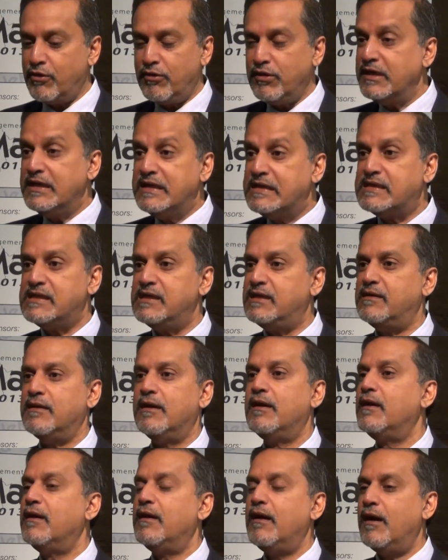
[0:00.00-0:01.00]
easy
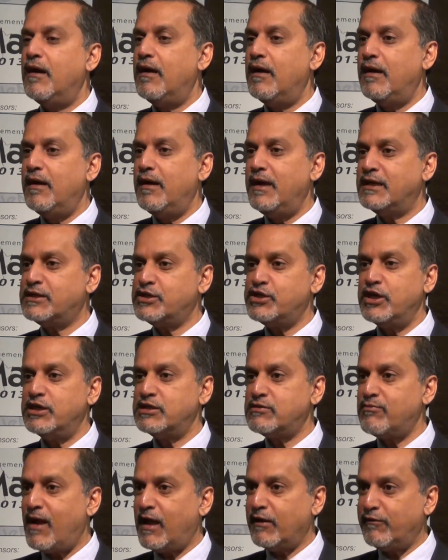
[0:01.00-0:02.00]

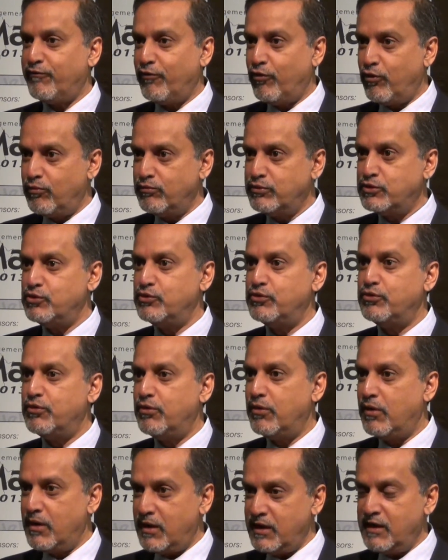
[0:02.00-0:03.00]
exchange platform
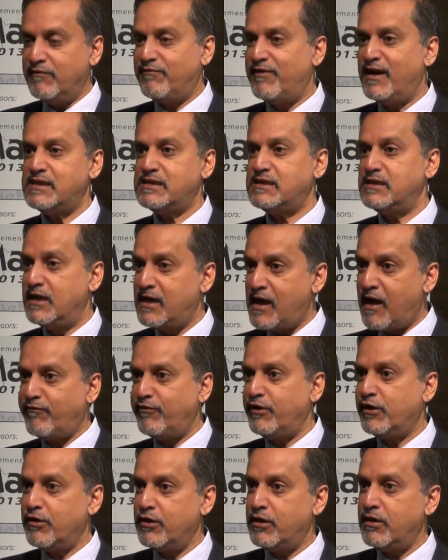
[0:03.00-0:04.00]
to invest in
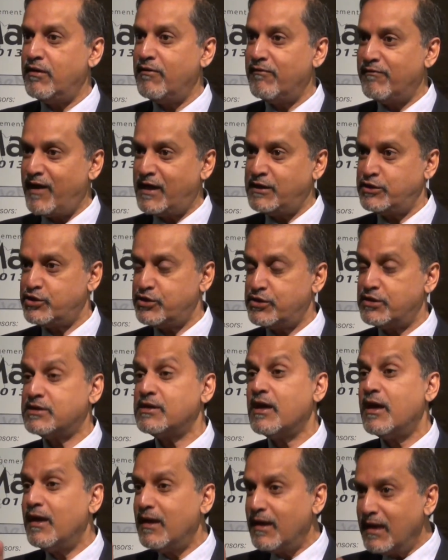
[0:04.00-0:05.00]
African ventures
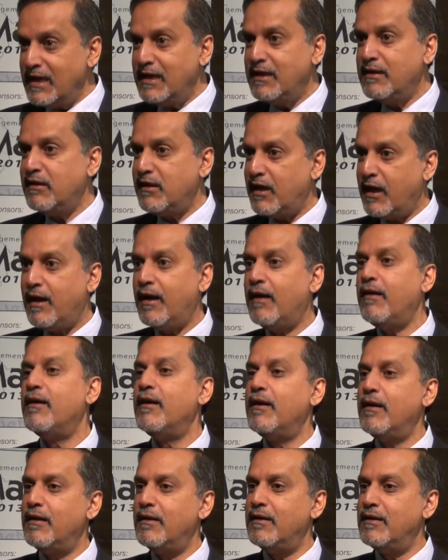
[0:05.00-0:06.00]
in their
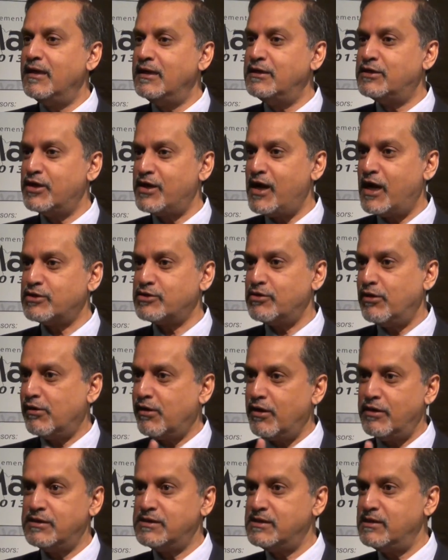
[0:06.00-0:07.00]
international
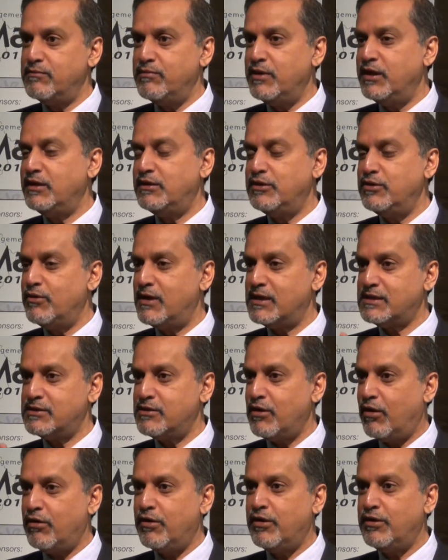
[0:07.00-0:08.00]
currency, be it US
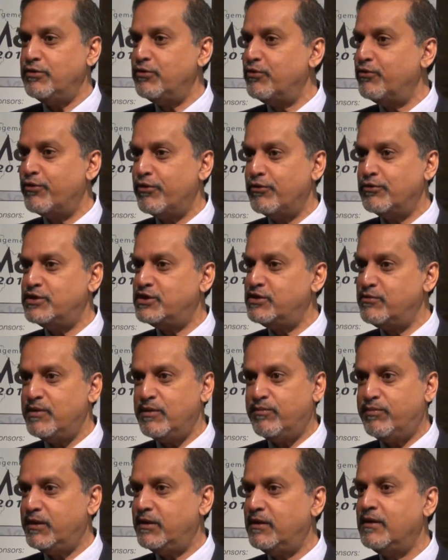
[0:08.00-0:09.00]
dollar, euro,
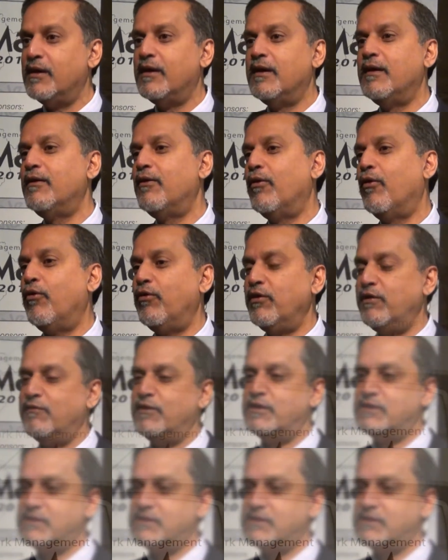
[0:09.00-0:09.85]
GBP, or even